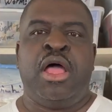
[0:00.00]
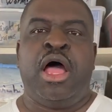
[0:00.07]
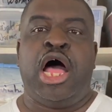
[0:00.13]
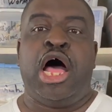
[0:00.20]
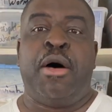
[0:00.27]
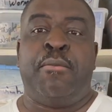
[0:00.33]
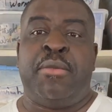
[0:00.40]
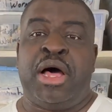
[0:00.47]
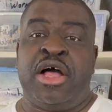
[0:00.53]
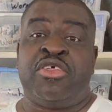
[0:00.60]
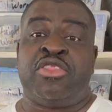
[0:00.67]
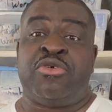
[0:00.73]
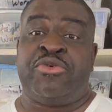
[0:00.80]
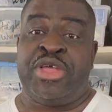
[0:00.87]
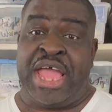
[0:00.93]
among
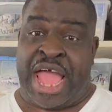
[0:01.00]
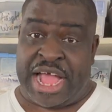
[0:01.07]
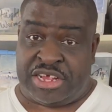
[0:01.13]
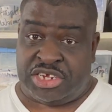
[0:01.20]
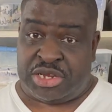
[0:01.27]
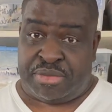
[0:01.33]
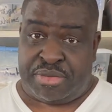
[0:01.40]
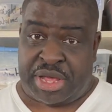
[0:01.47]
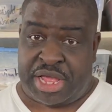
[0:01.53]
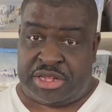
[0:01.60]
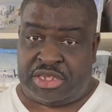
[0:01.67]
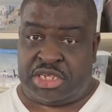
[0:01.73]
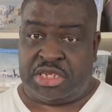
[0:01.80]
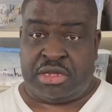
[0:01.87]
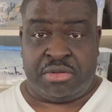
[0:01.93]
the reaction
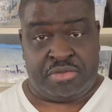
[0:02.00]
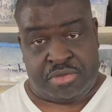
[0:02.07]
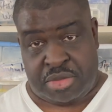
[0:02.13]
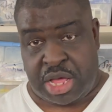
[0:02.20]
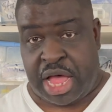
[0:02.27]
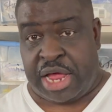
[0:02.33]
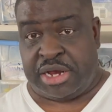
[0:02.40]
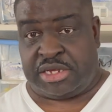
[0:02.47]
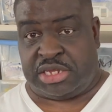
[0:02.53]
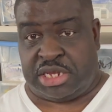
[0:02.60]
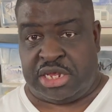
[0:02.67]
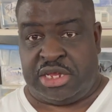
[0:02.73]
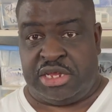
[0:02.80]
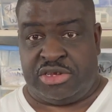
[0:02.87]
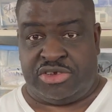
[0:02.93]
baits, honestly
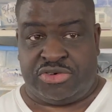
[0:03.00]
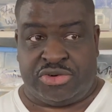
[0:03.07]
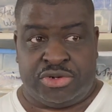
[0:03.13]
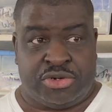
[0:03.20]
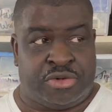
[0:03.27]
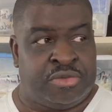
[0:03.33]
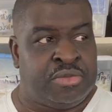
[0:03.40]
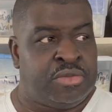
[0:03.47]
and true.